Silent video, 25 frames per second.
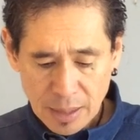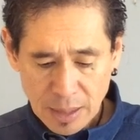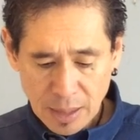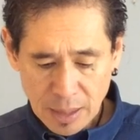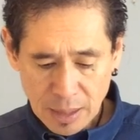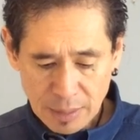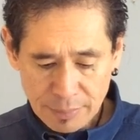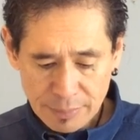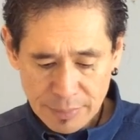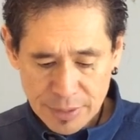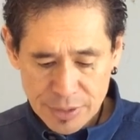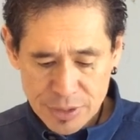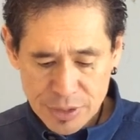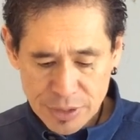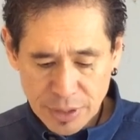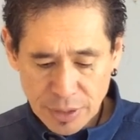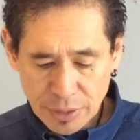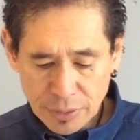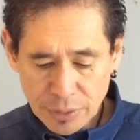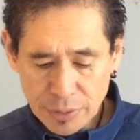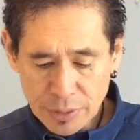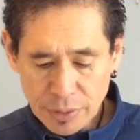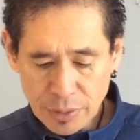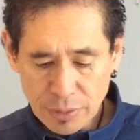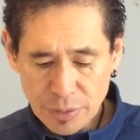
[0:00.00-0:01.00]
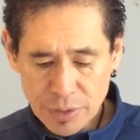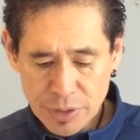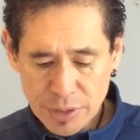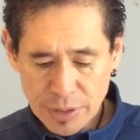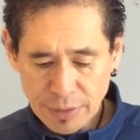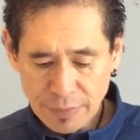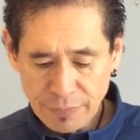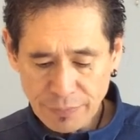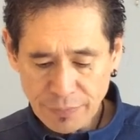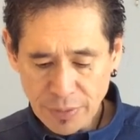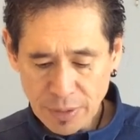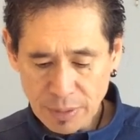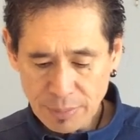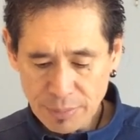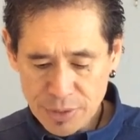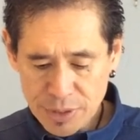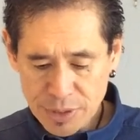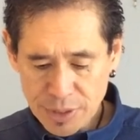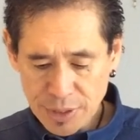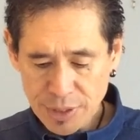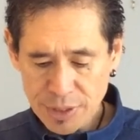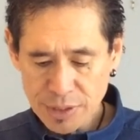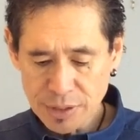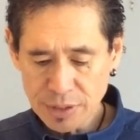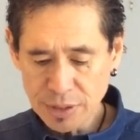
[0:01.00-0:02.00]
in skilled nursing
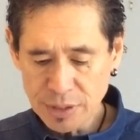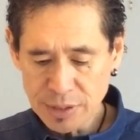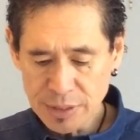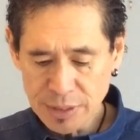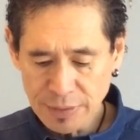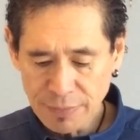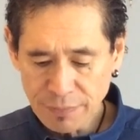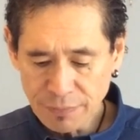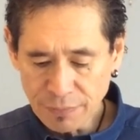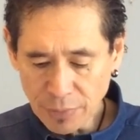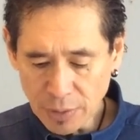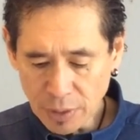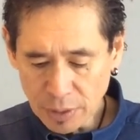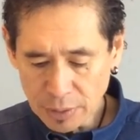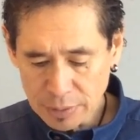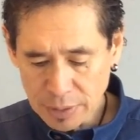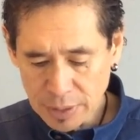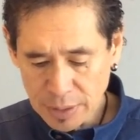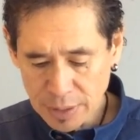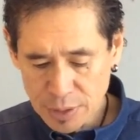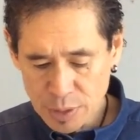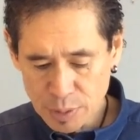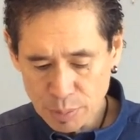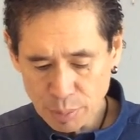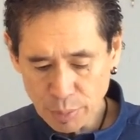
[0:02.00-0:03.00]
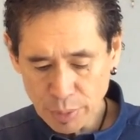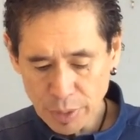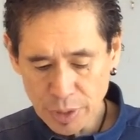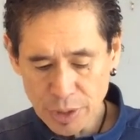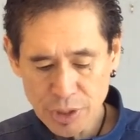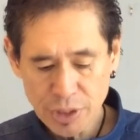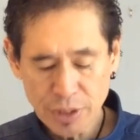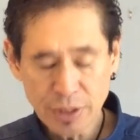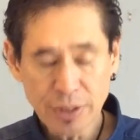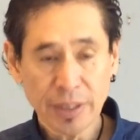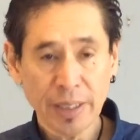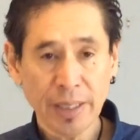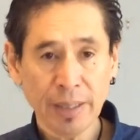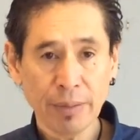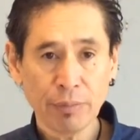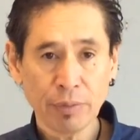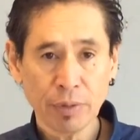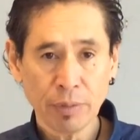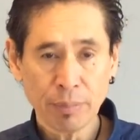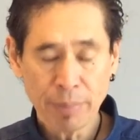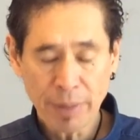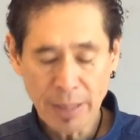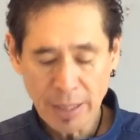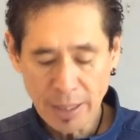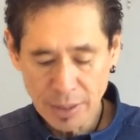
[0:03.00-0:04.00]
pharmacies, the default expiration date
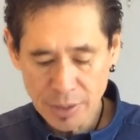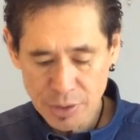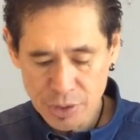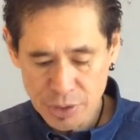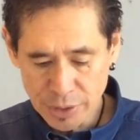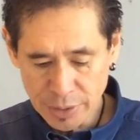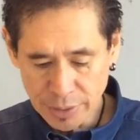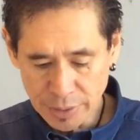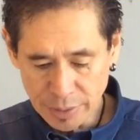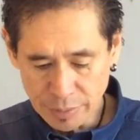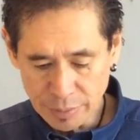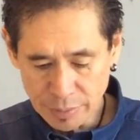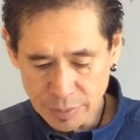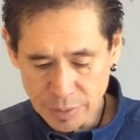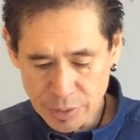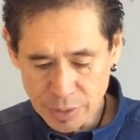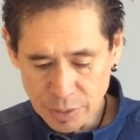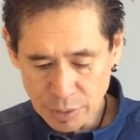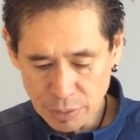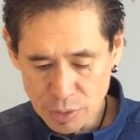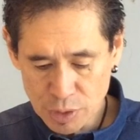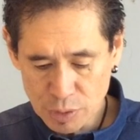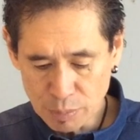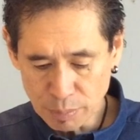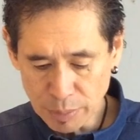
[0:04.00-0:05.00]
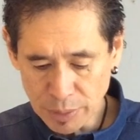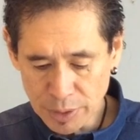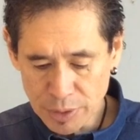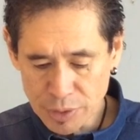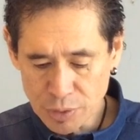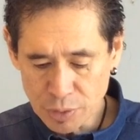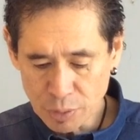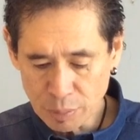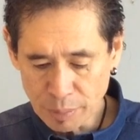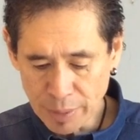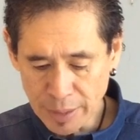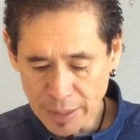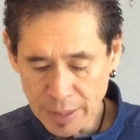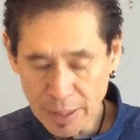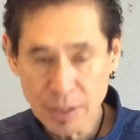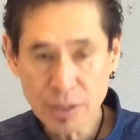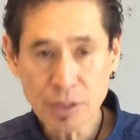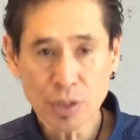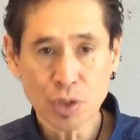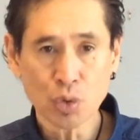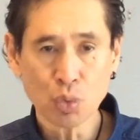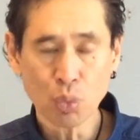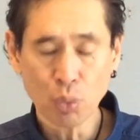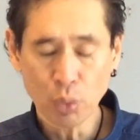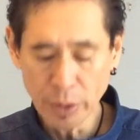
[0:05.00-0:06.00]
when packaging unit dose blister
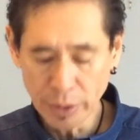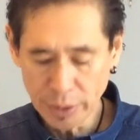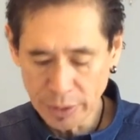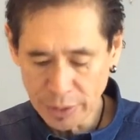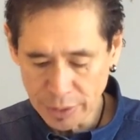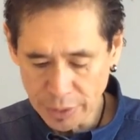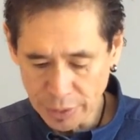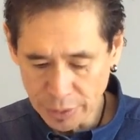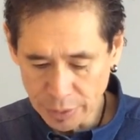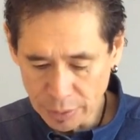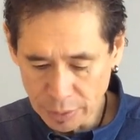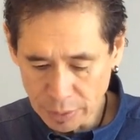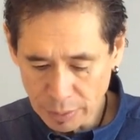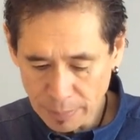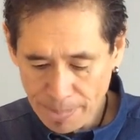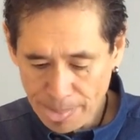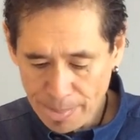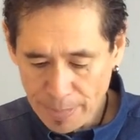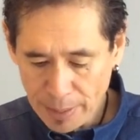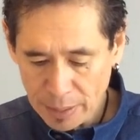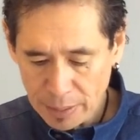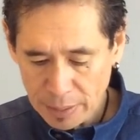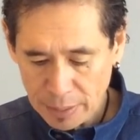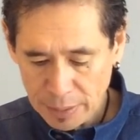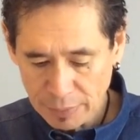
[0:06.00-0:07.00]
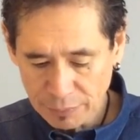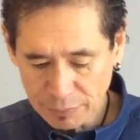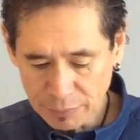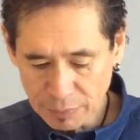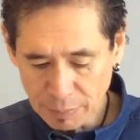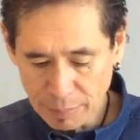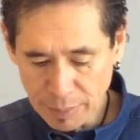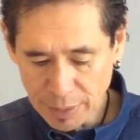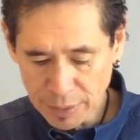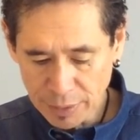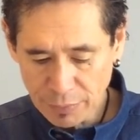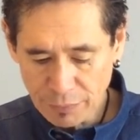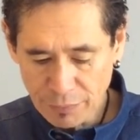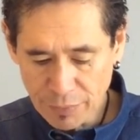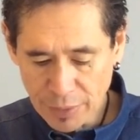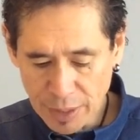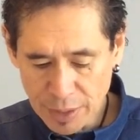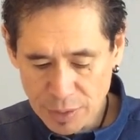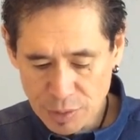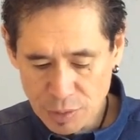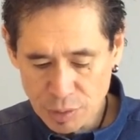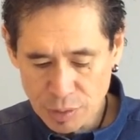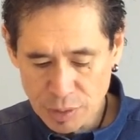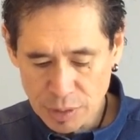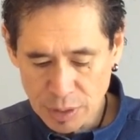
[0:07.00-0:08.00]
packs is 1 year if the
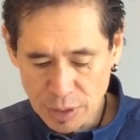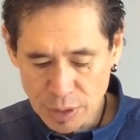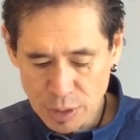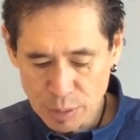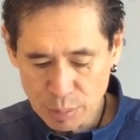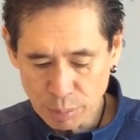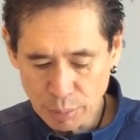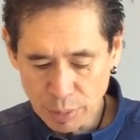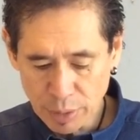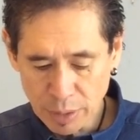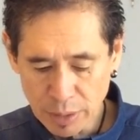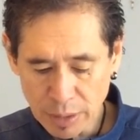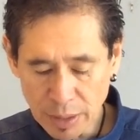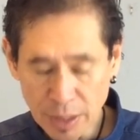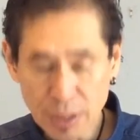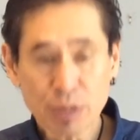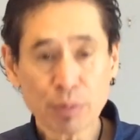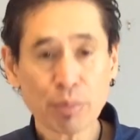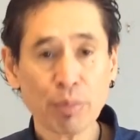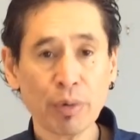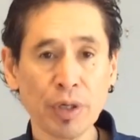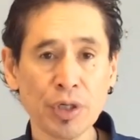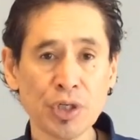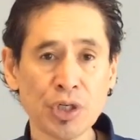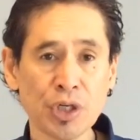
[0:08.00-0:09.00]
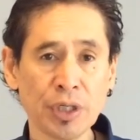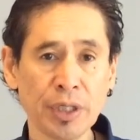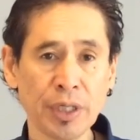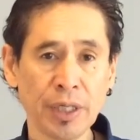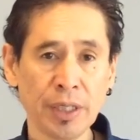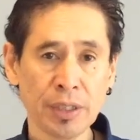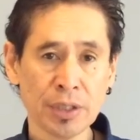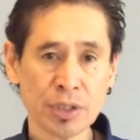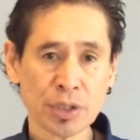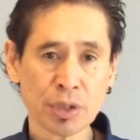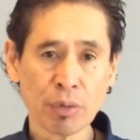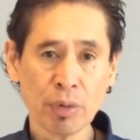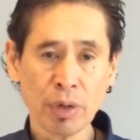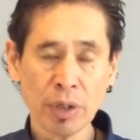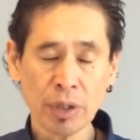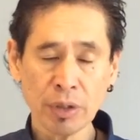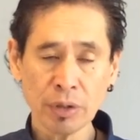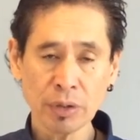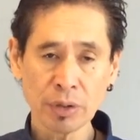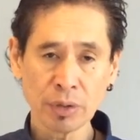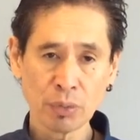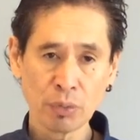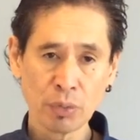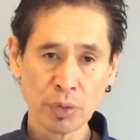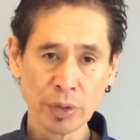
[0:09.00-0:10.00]
manufacturer's expiration date is
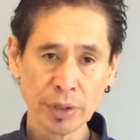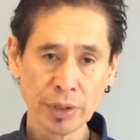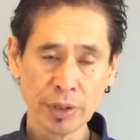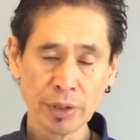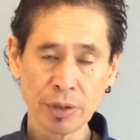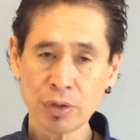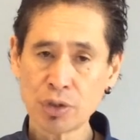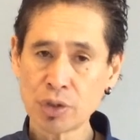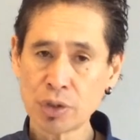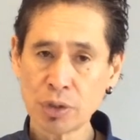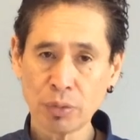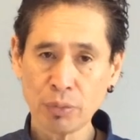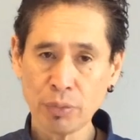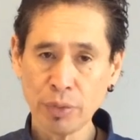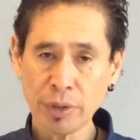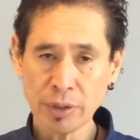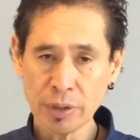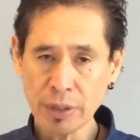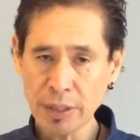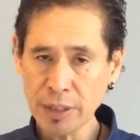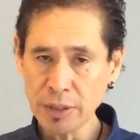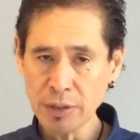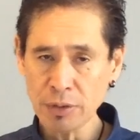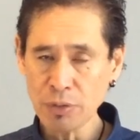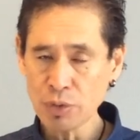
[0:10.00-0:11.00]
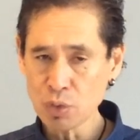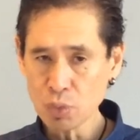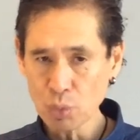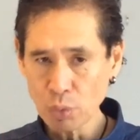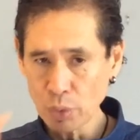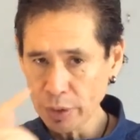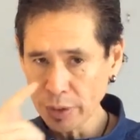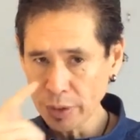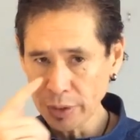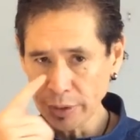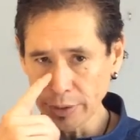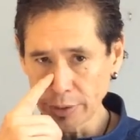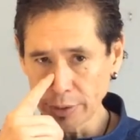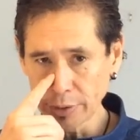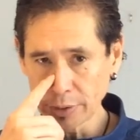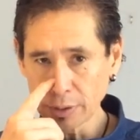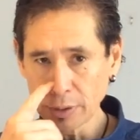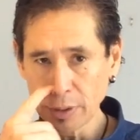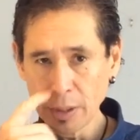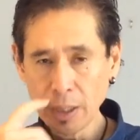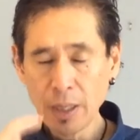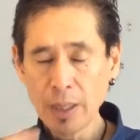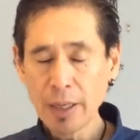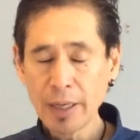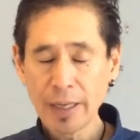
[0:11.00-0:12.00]
greater than 1 year. So they use 1
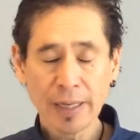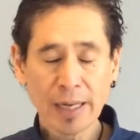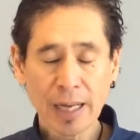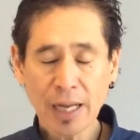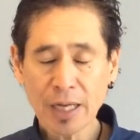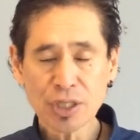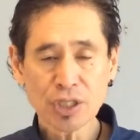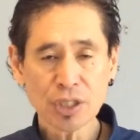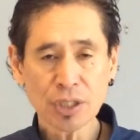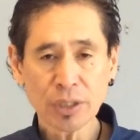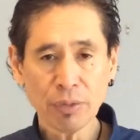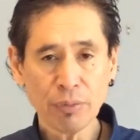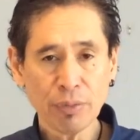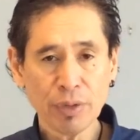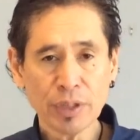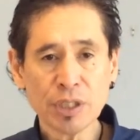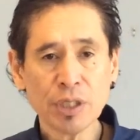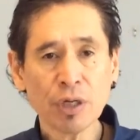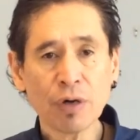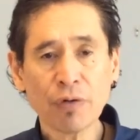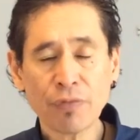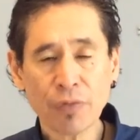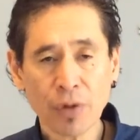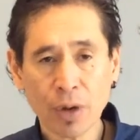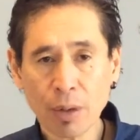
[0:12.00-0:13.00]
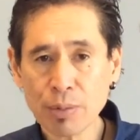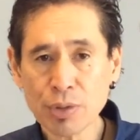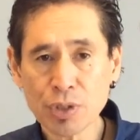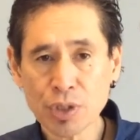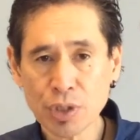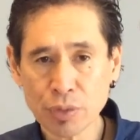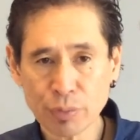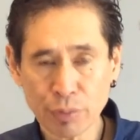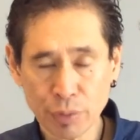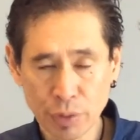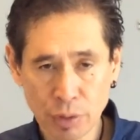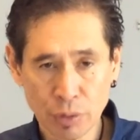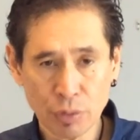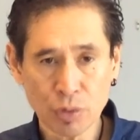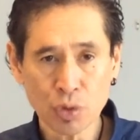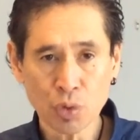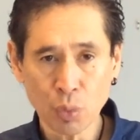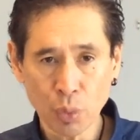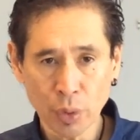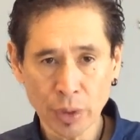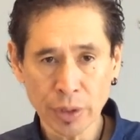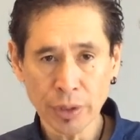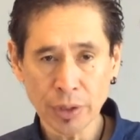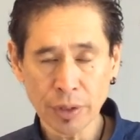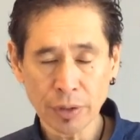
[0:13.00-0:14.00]
year, and actually retail pharmacies will use
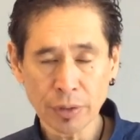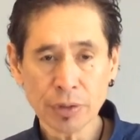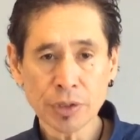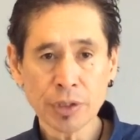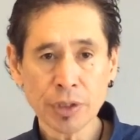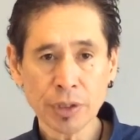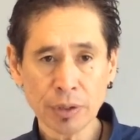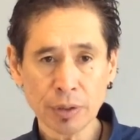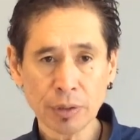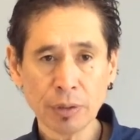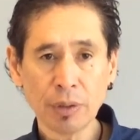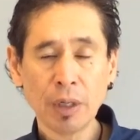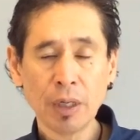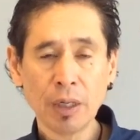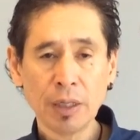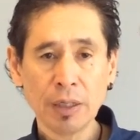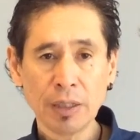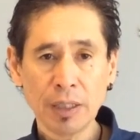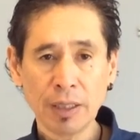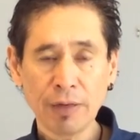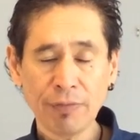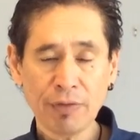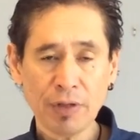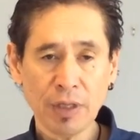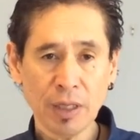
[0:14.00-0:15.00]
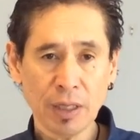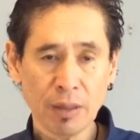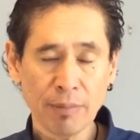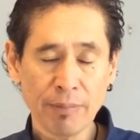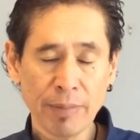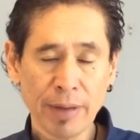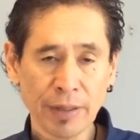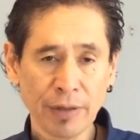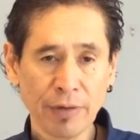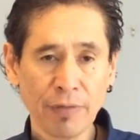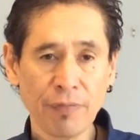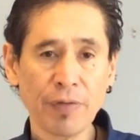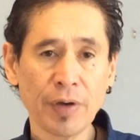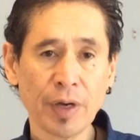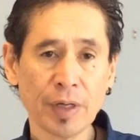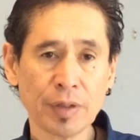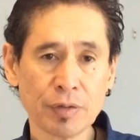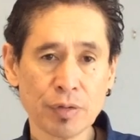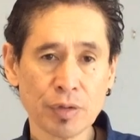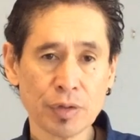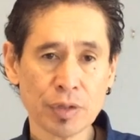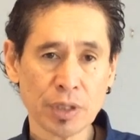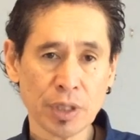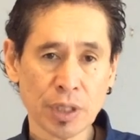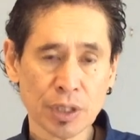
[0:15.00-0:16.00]
1 year too, if the
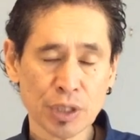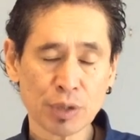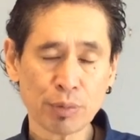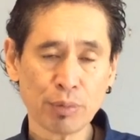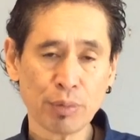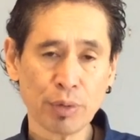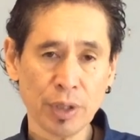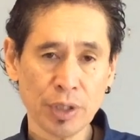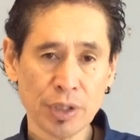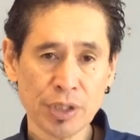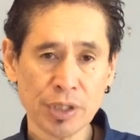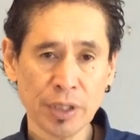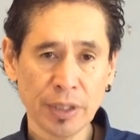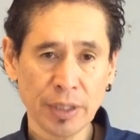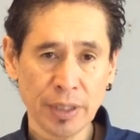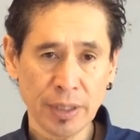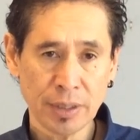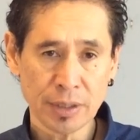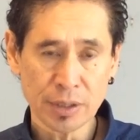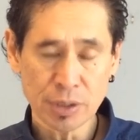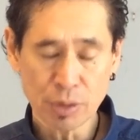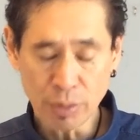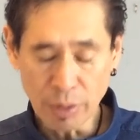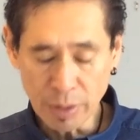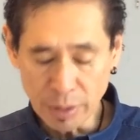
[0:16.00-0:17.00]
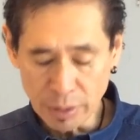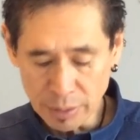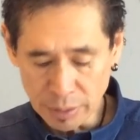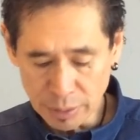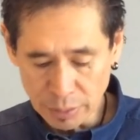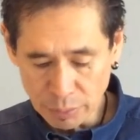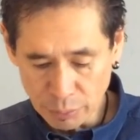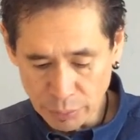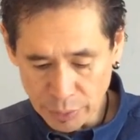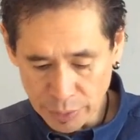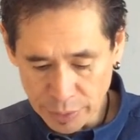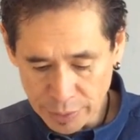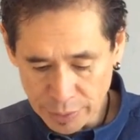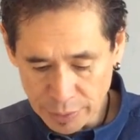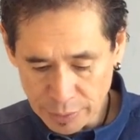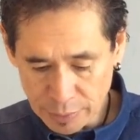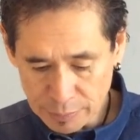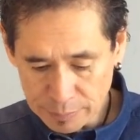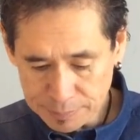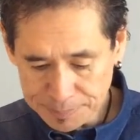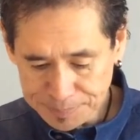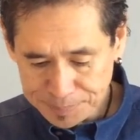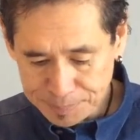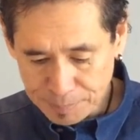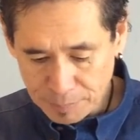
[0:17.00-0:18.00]
manufacturer's expiration date is greater than 1 year.